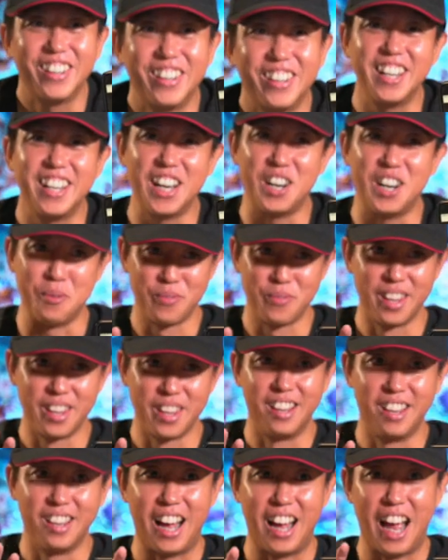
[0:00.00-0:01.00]
Okay, now,
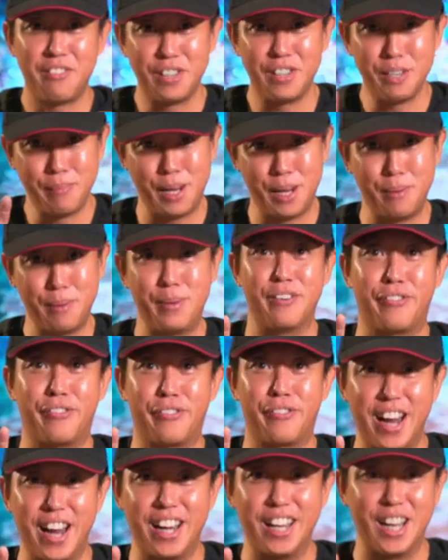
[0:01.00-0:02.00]
Ivan may be a
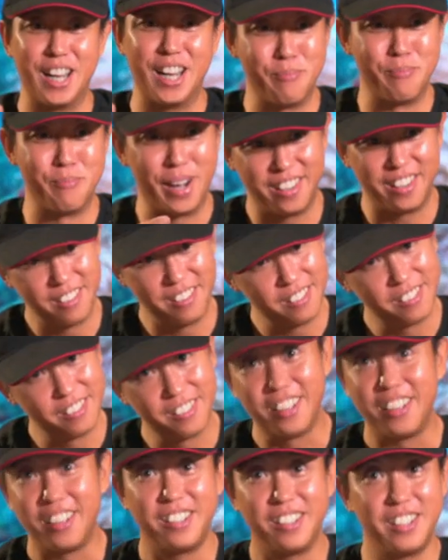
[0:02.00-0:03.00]
friend, but
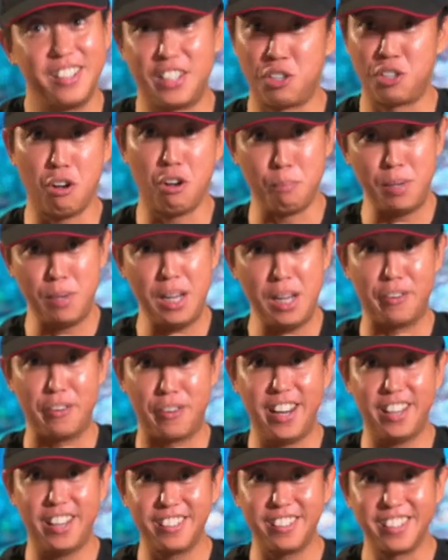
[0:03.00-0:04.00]
it's not me,
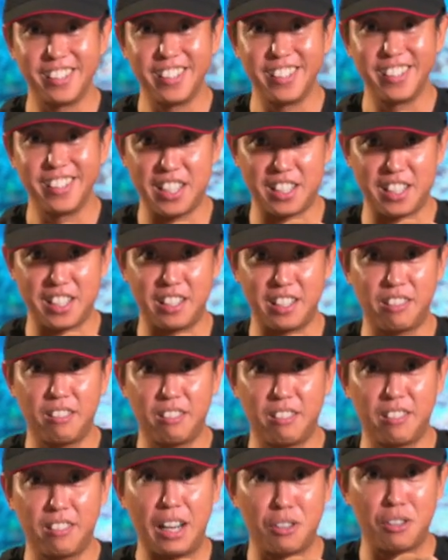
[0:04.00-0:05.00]
right? It is the
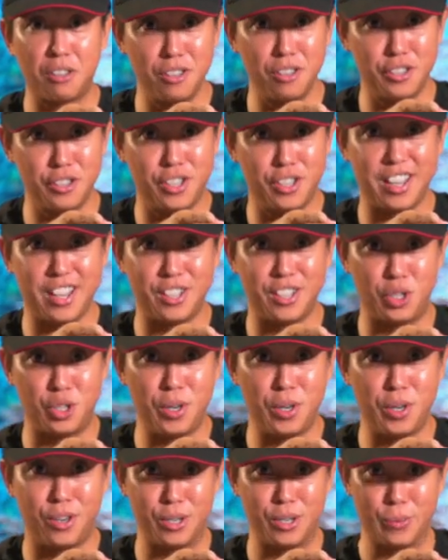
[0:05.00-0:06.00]
technology that is
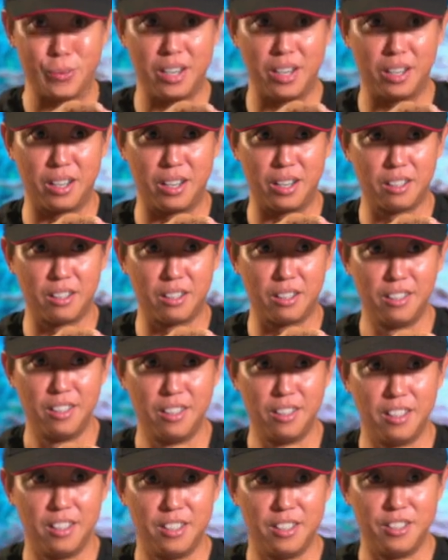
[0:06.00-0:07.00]
doing all the work.
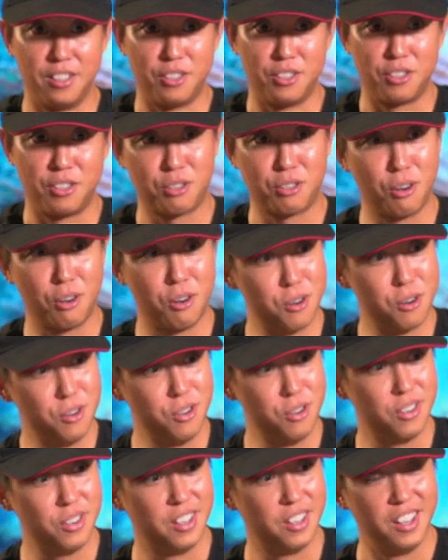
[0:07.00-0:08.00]

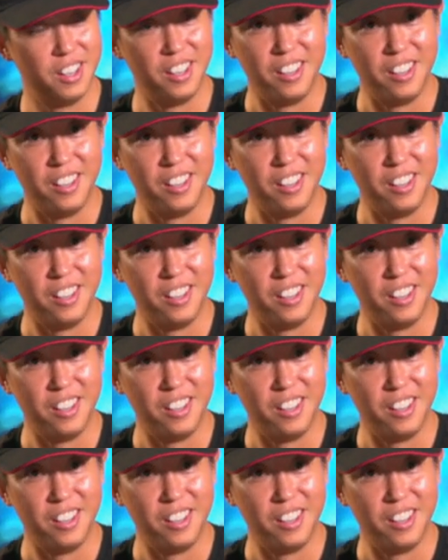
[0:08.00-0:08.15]
So,